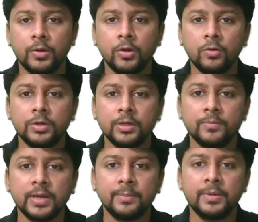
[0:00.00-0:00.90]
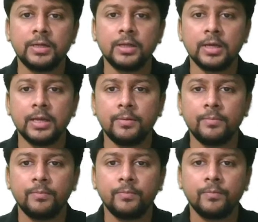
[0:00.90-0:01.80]
Long-term capital gain
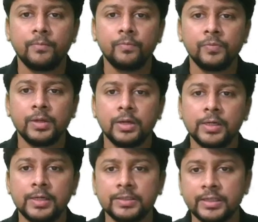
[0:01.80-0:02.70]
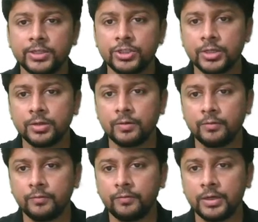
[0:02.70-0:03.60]
under section
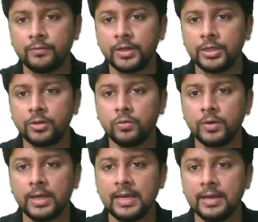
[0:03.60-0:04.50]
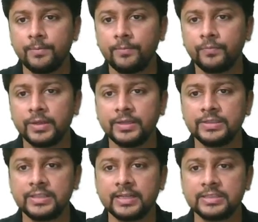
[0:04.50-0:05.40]
112A
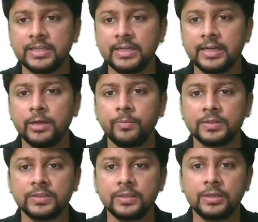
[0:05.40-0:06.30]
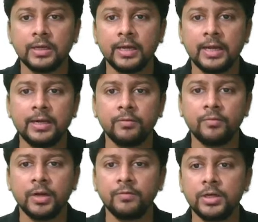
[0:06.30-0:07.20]
is taxed at 10% and
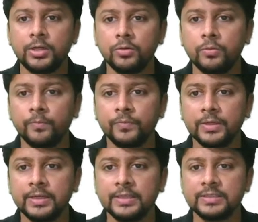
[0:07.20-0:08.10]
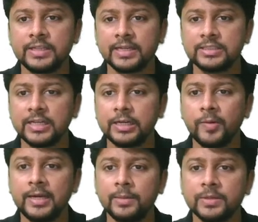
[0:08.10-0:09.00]
112 is taxed at
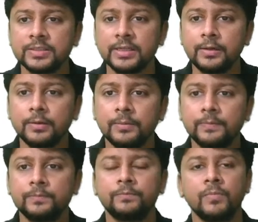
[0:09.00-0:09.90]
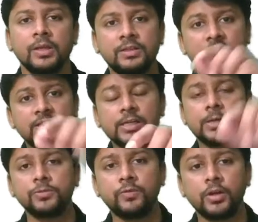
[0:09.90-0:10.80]
20%. These
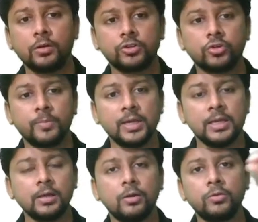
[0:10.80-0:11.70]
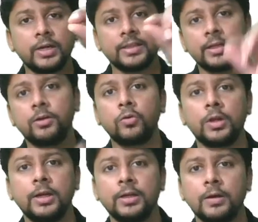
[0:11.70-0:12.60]
incomes will also be included in the
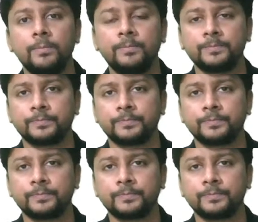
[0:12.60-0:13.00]
total income.